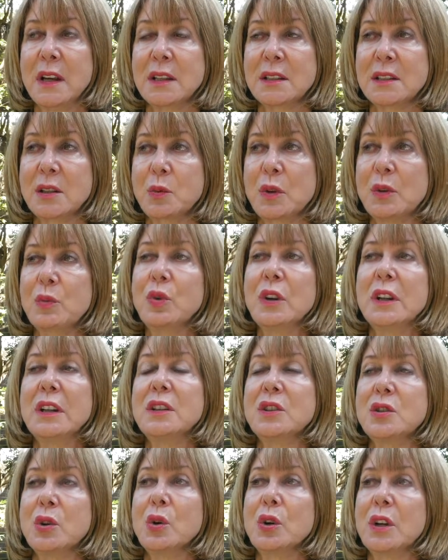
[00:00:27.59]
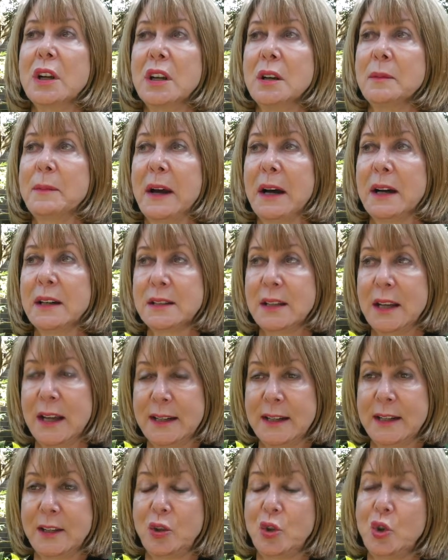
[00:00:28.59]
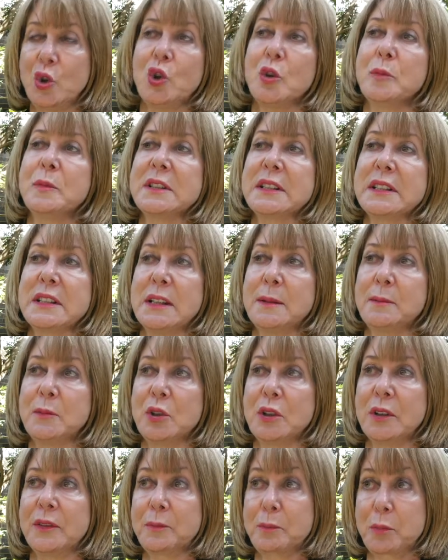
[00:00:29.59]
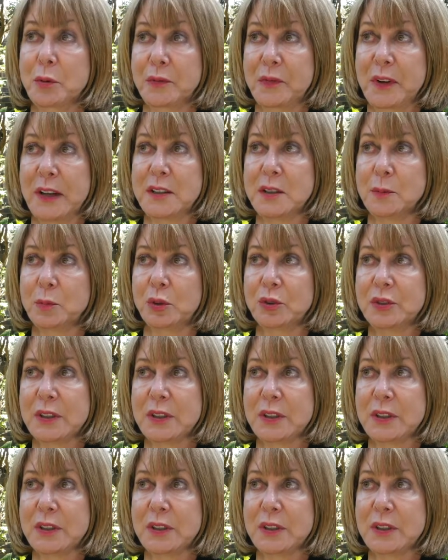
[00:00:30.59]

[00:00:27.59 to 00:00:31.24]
So we're really talking about an enormous number of preventable